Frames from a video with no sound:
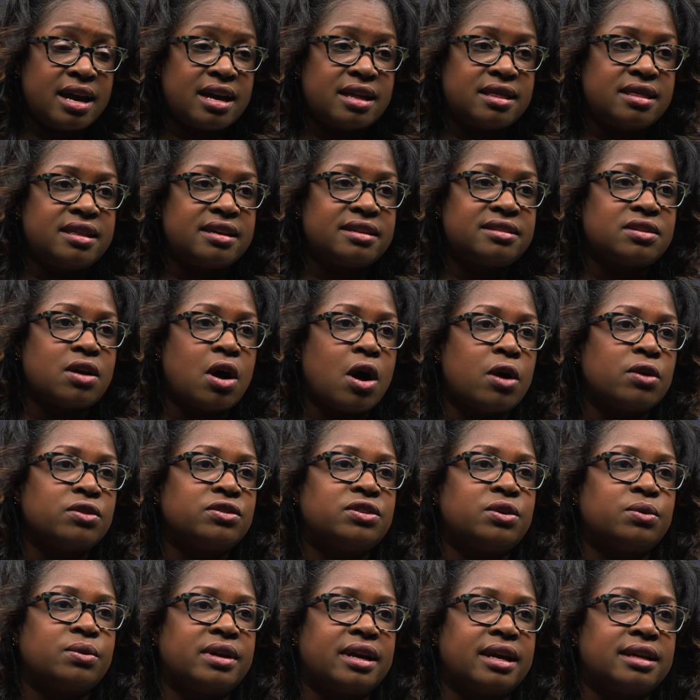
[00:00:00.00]
This
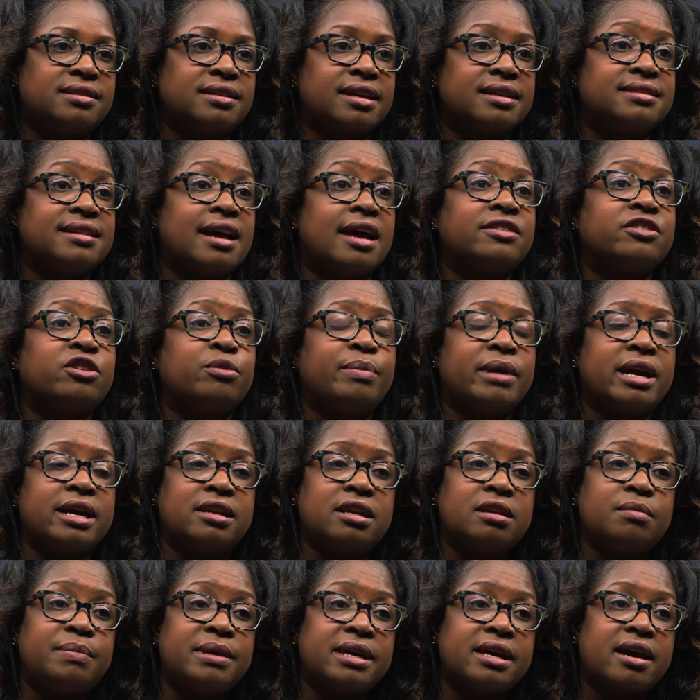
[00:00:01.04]
also gets
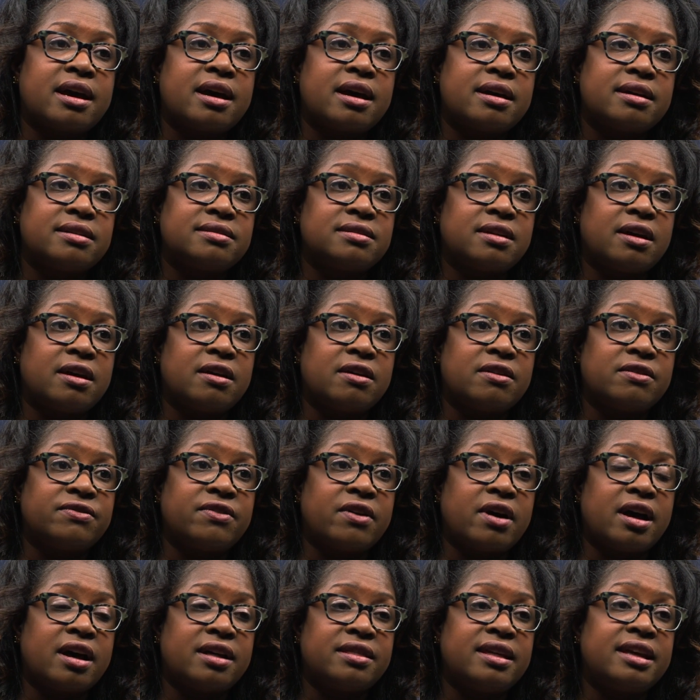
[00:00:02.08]
exacerbated because of
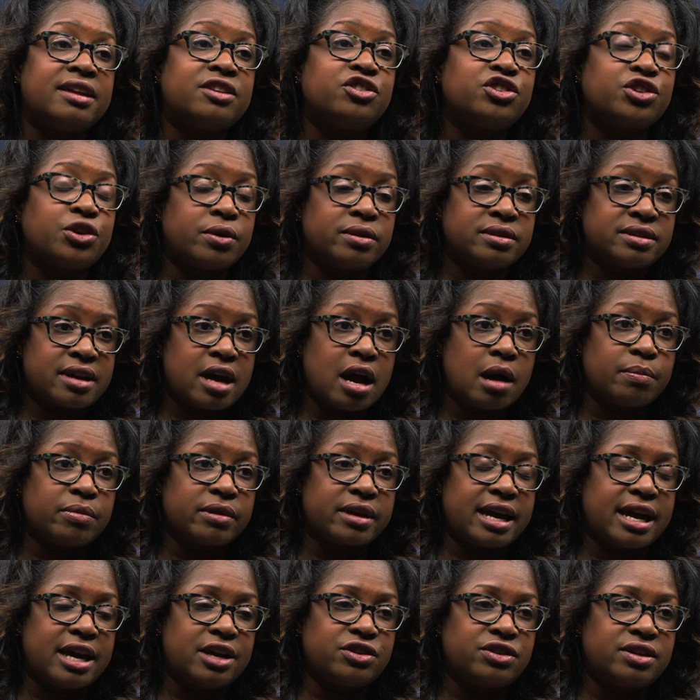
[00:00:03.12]
insurance
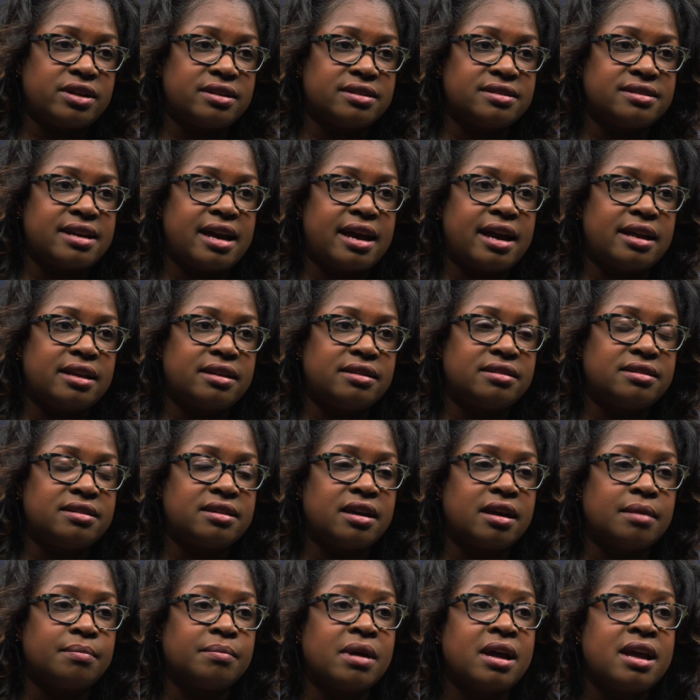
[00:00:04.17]
complications
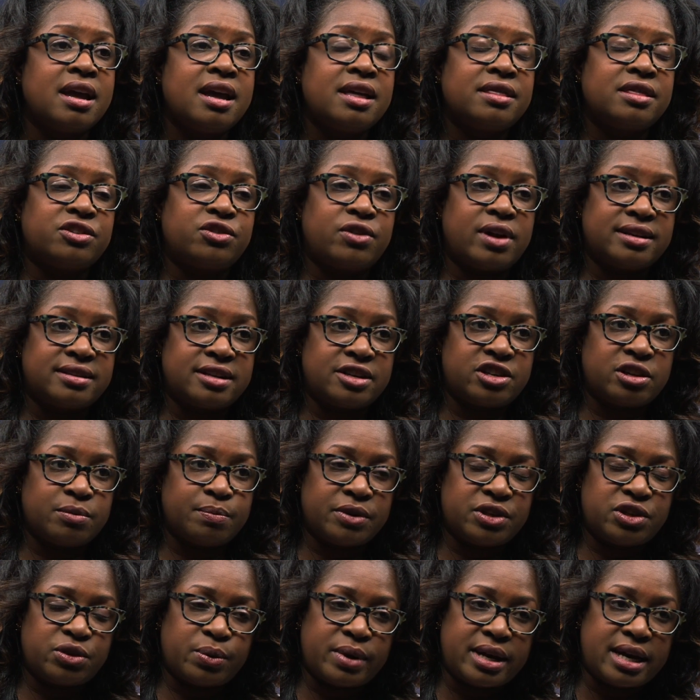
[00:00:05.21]
and the transition
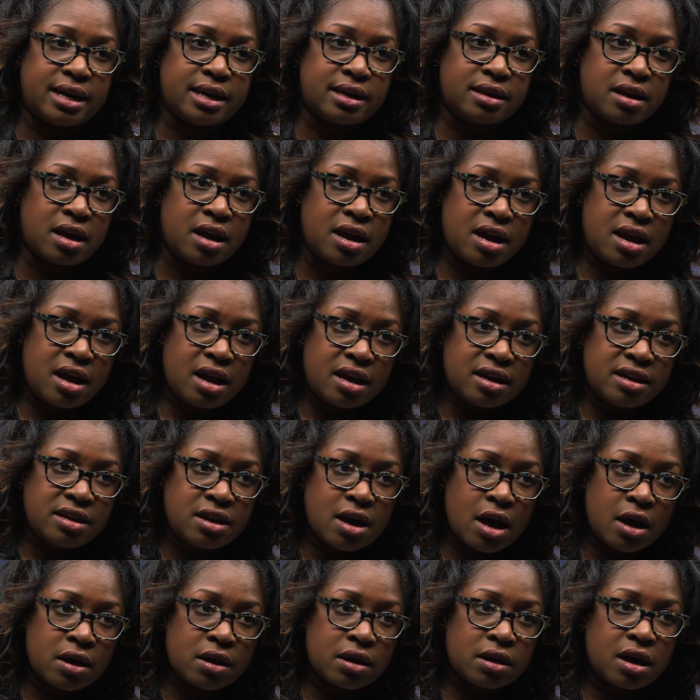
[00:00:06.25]
between
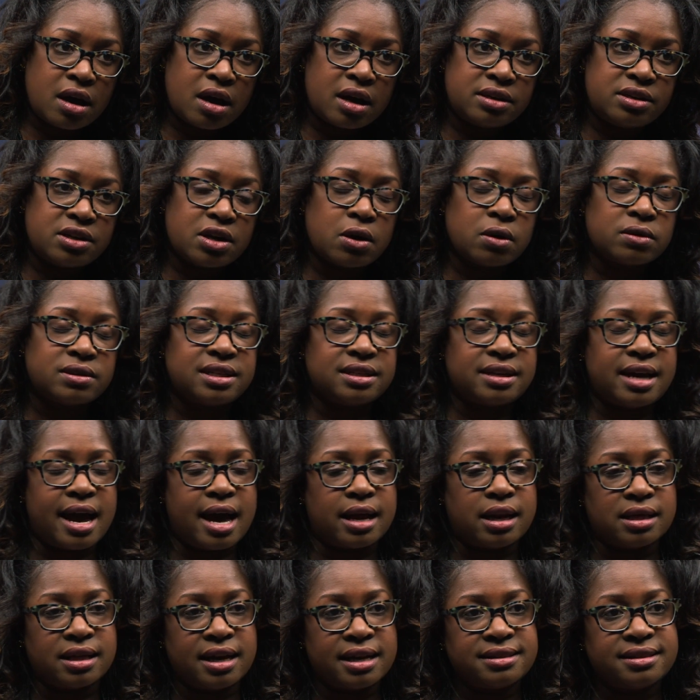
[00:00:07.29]
young adults and
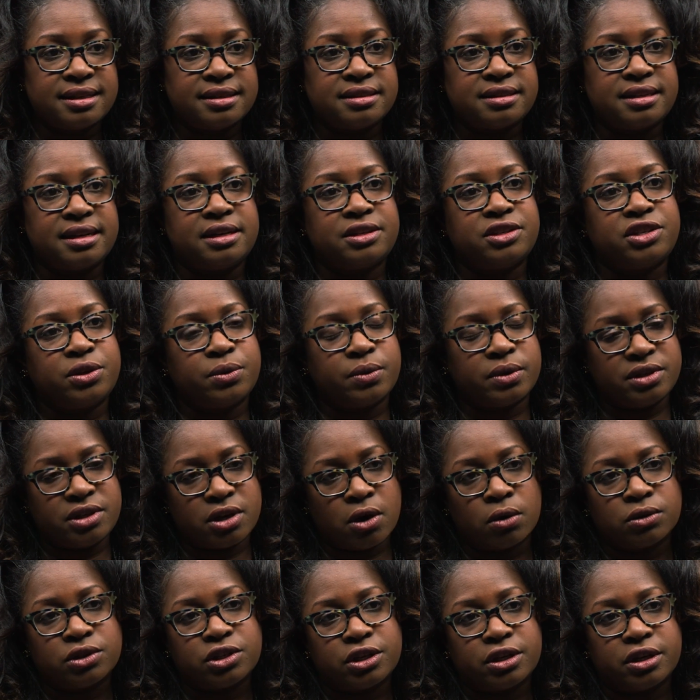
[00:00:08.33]
adolescents into
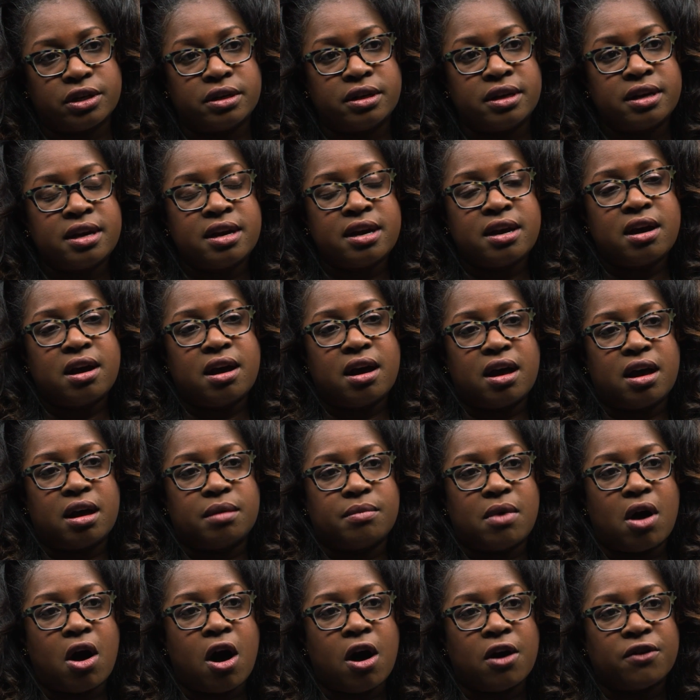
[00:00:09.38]
adulthood
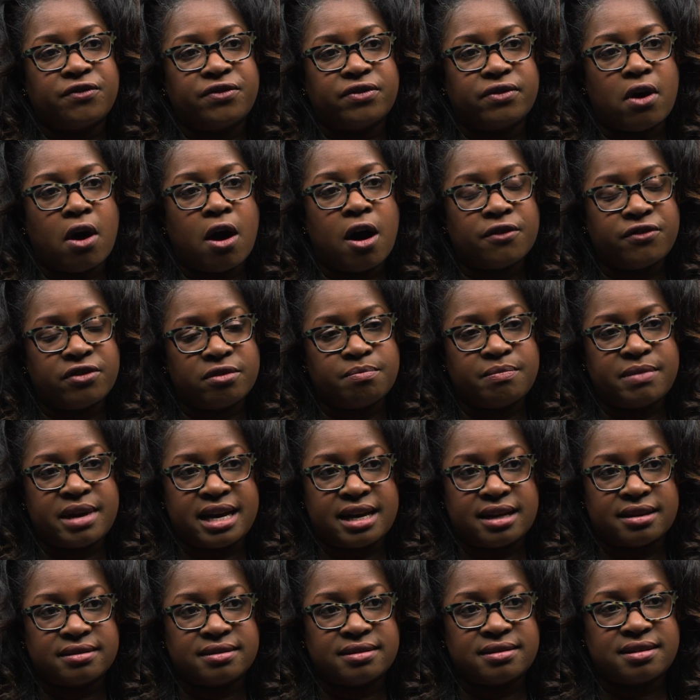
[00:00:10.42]
often
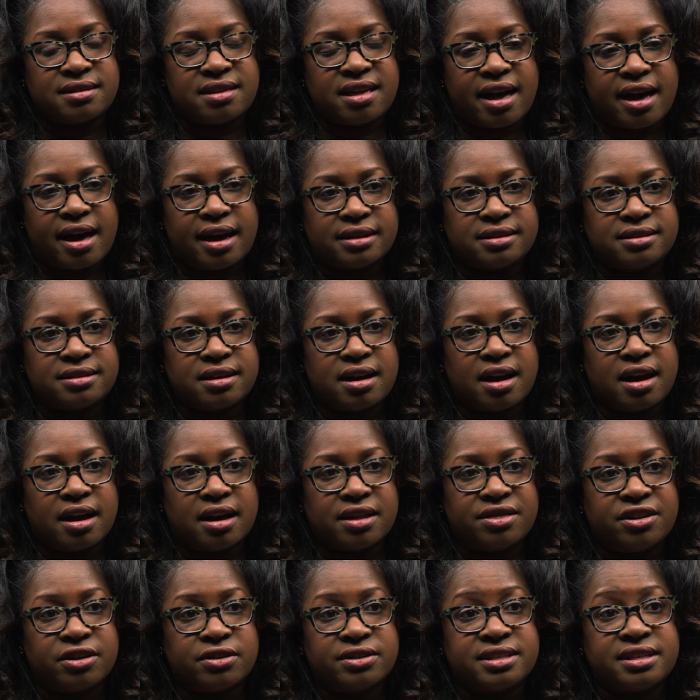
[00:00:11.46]
means that
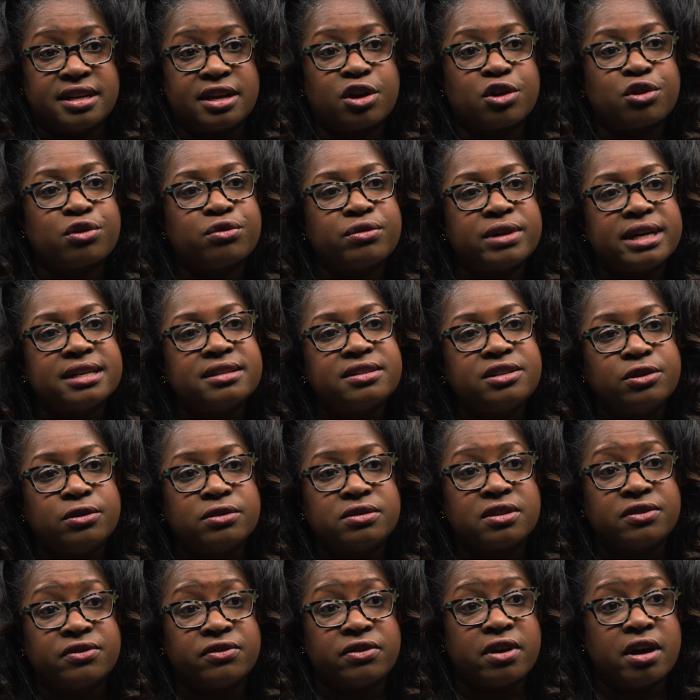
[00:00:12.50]
there's an increased
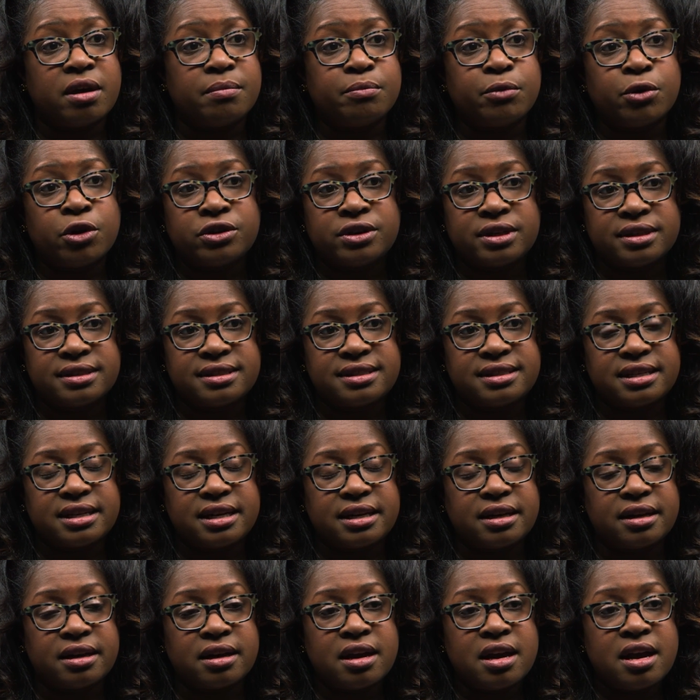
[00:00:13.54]
use of
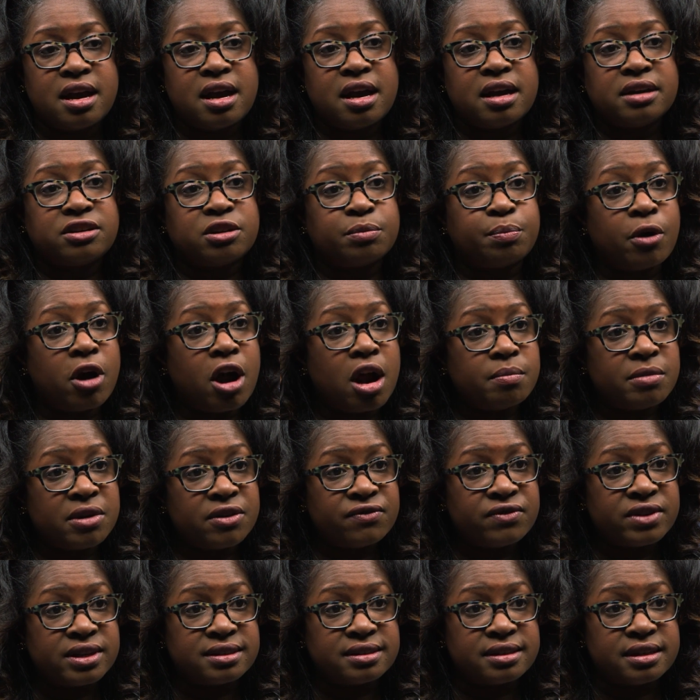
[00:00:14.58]
emergency
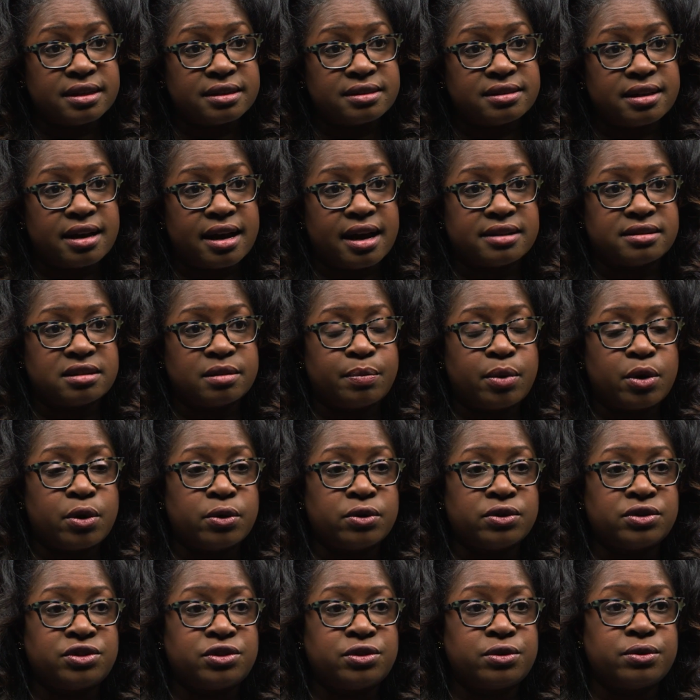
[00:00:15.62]
department visits as
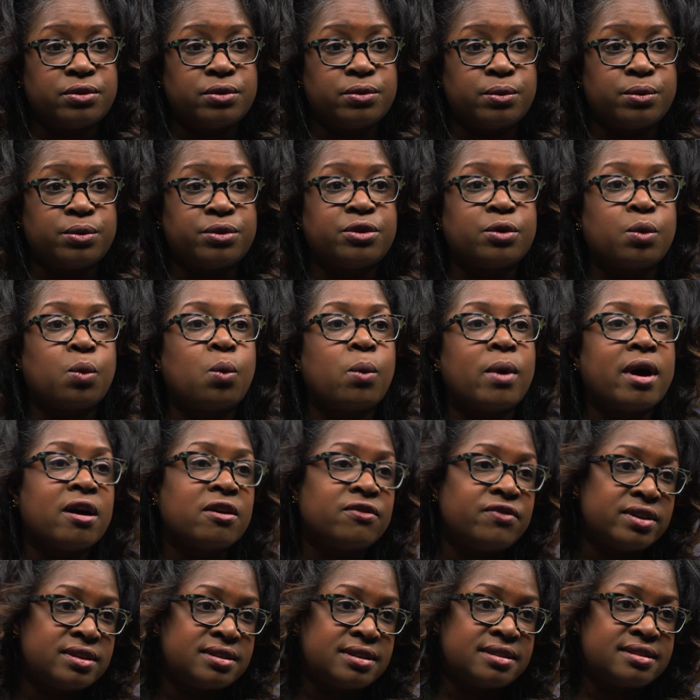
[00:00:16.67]
opposed to the
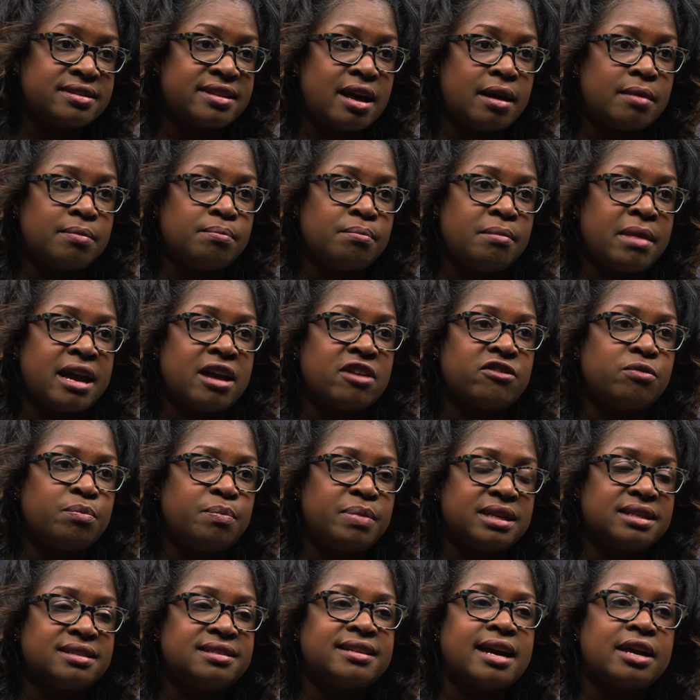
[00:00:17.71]
well visits that may have
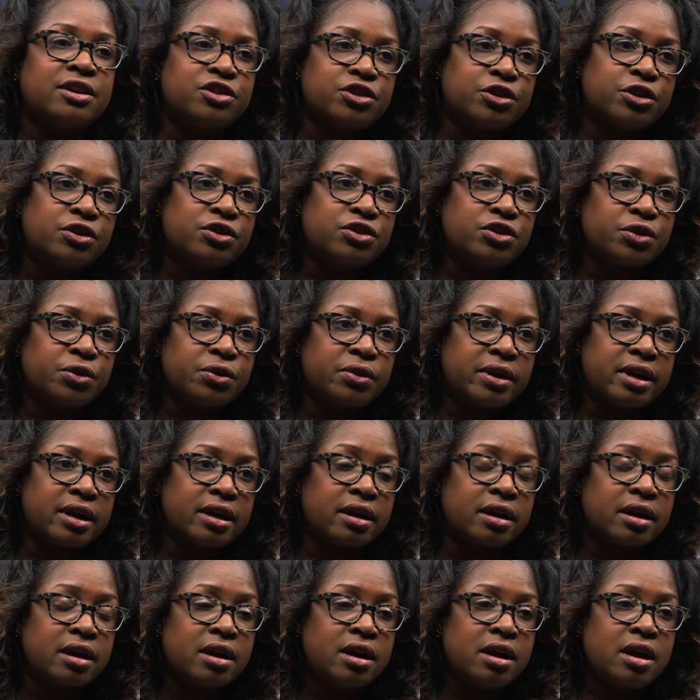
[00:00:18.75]
been centered
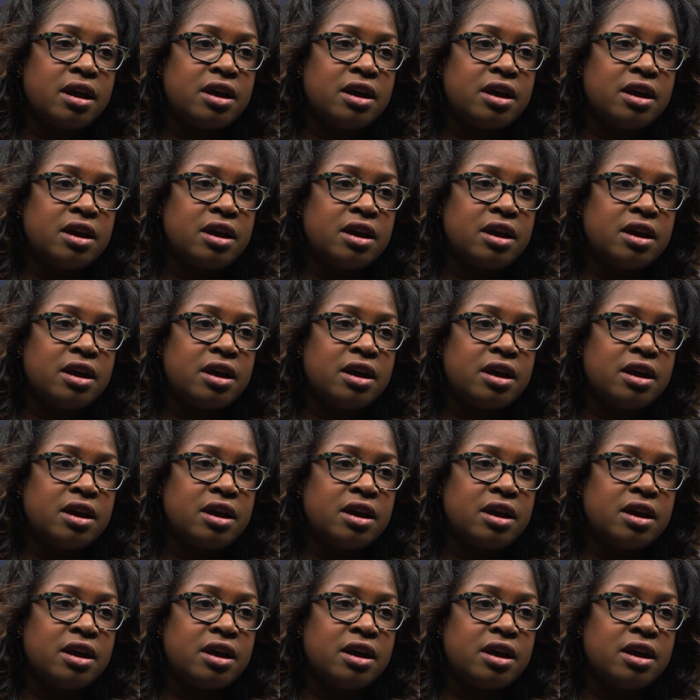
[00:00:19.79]
during